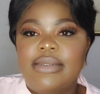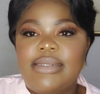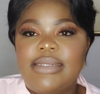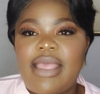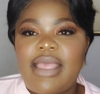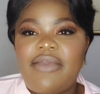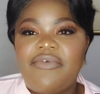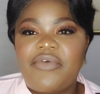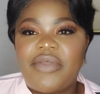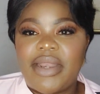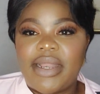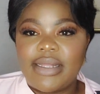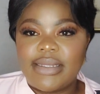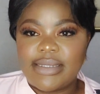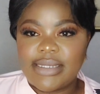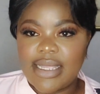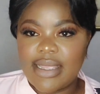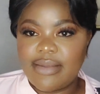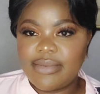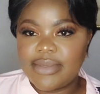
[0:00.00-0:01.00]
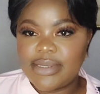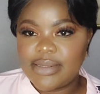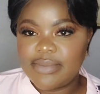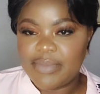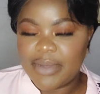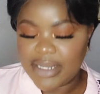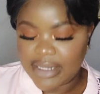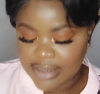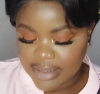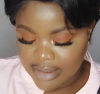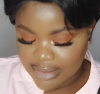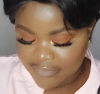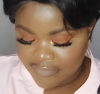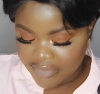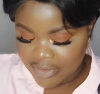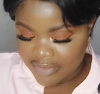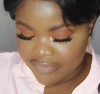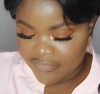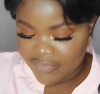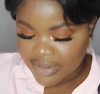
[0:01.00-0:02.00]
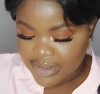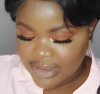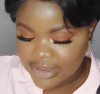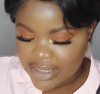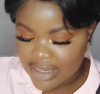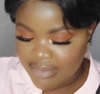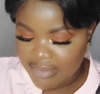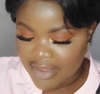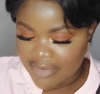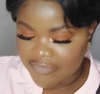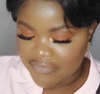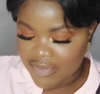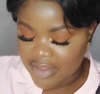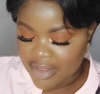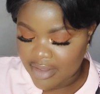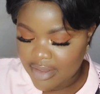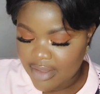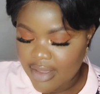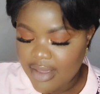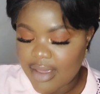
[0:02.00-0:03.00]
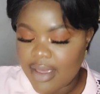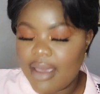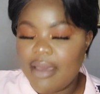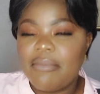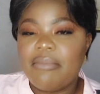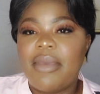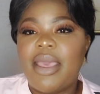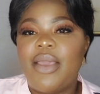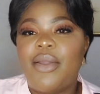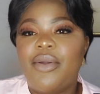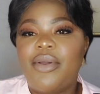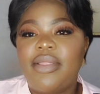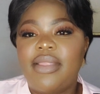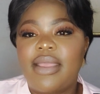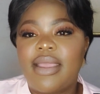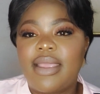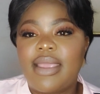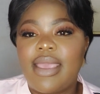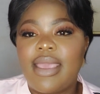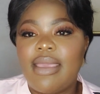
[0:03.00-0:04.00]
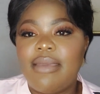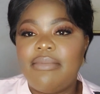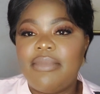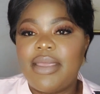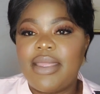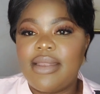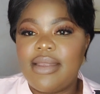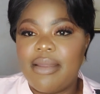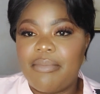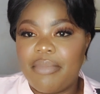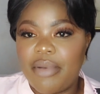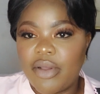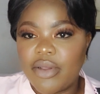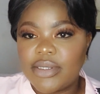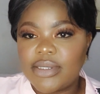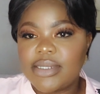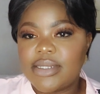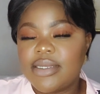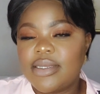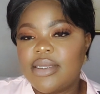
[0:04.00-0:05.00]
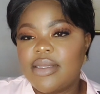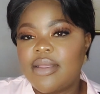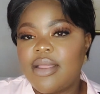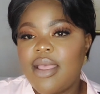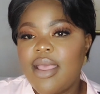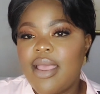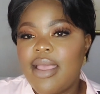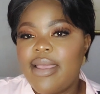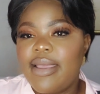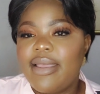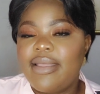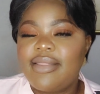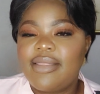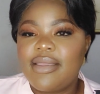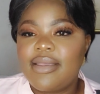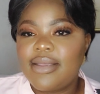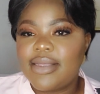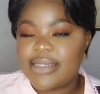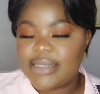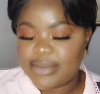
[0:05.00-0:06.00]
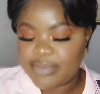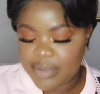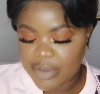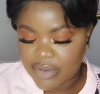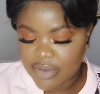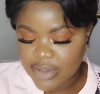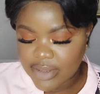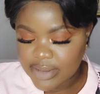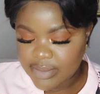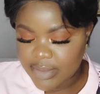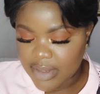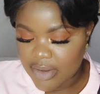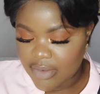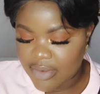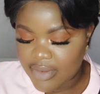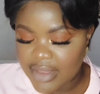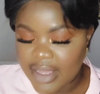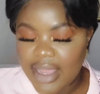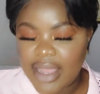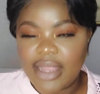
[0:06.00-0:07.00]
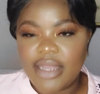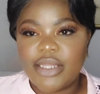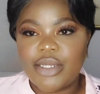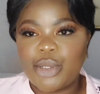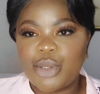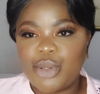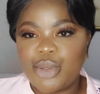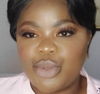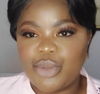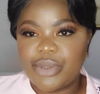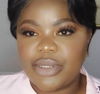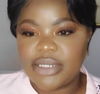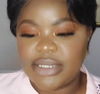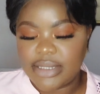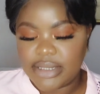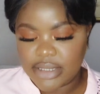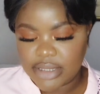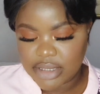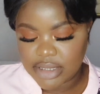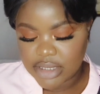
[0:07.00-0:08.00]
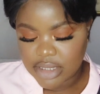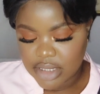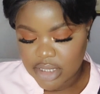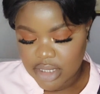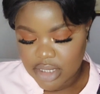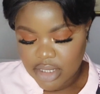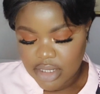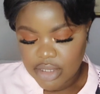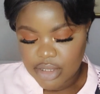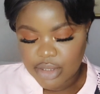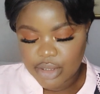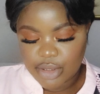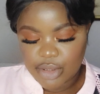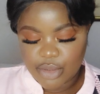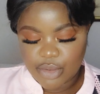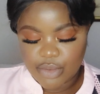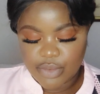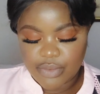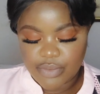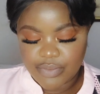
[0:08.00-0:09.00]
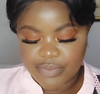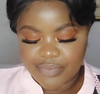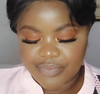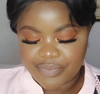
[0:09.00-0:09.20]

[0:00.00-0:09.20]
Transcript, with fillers: several times, but for the first time ever, my order came in a box. I think it's because my order had shoes, so